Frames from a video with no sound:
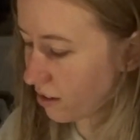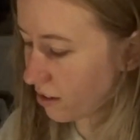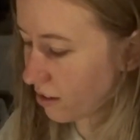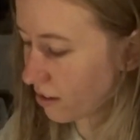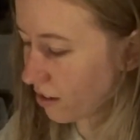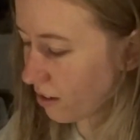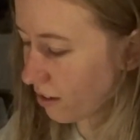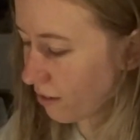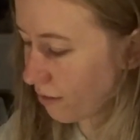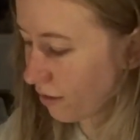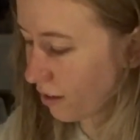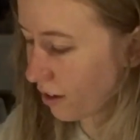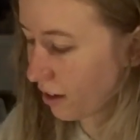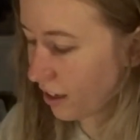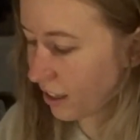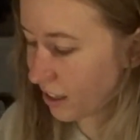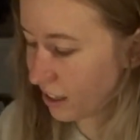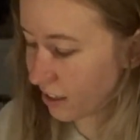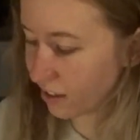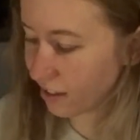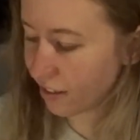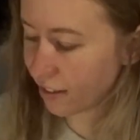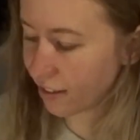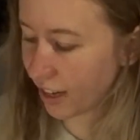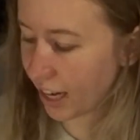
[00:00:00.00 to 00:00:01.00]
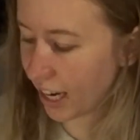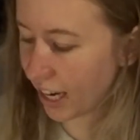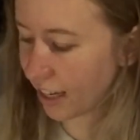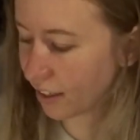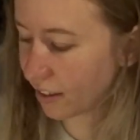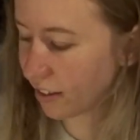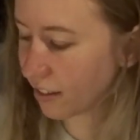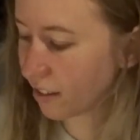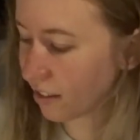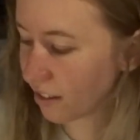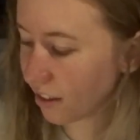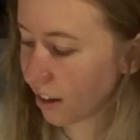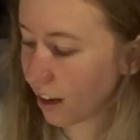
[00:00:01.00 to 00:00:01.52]
is a very exact
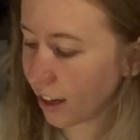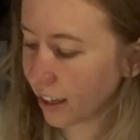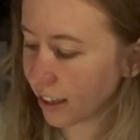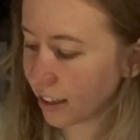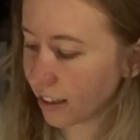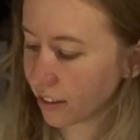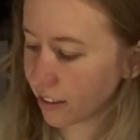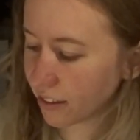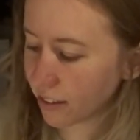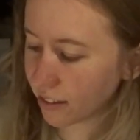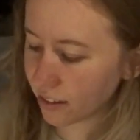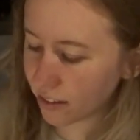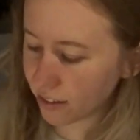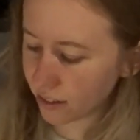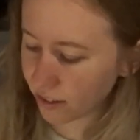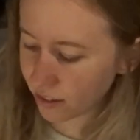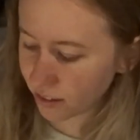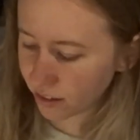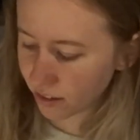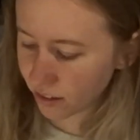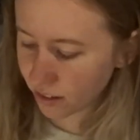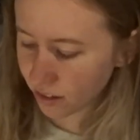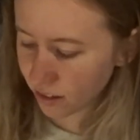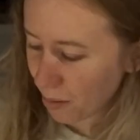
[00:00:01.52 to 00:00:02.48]
science.